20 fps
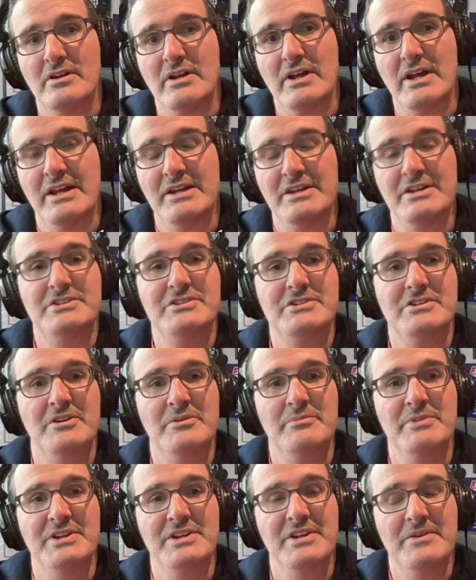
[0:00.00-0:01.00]
And it's going
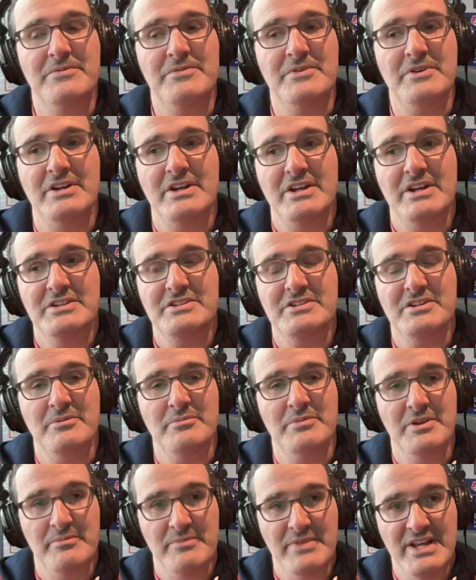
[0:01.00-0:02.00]
to be different, and it's going
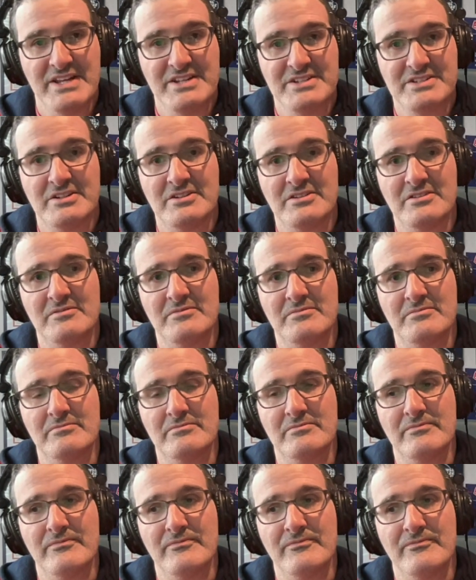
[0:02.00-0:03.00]
to be amazing.
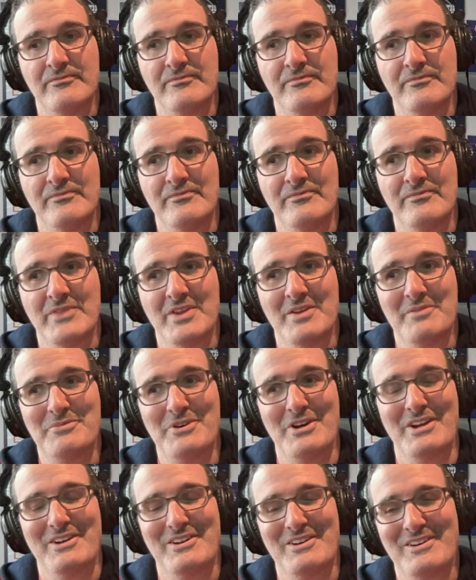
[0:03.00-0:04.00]

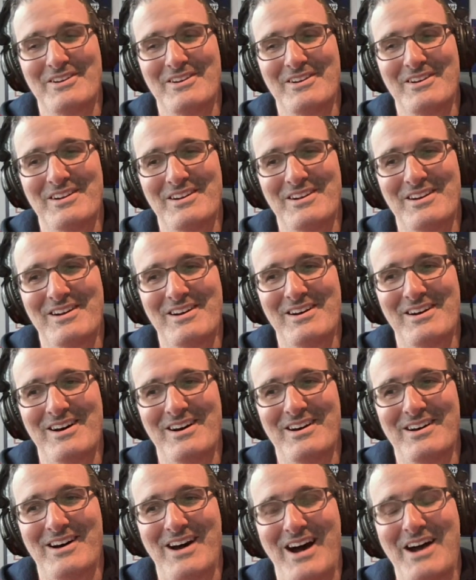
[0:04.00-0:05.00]
But
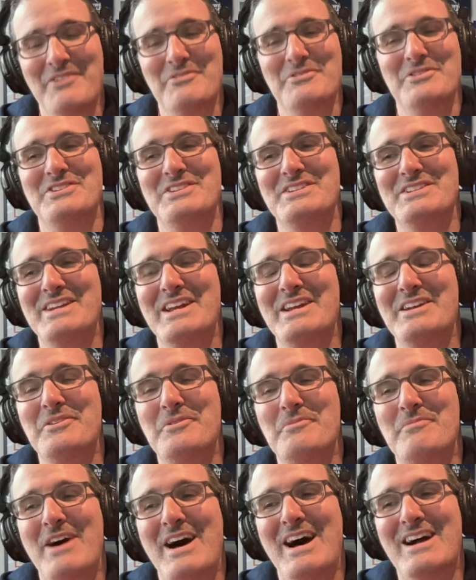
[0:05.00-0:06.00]
I would just take
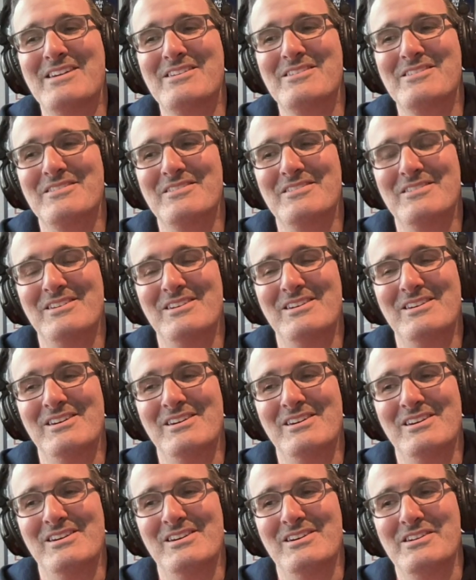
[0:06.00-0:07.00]
you back
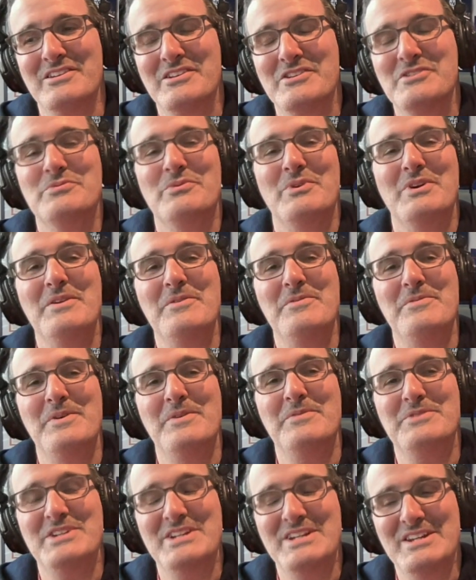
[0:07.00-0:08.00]
to
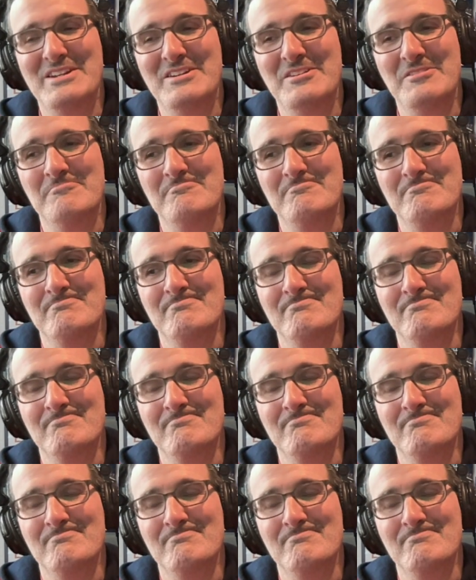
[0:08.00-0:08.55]
2015.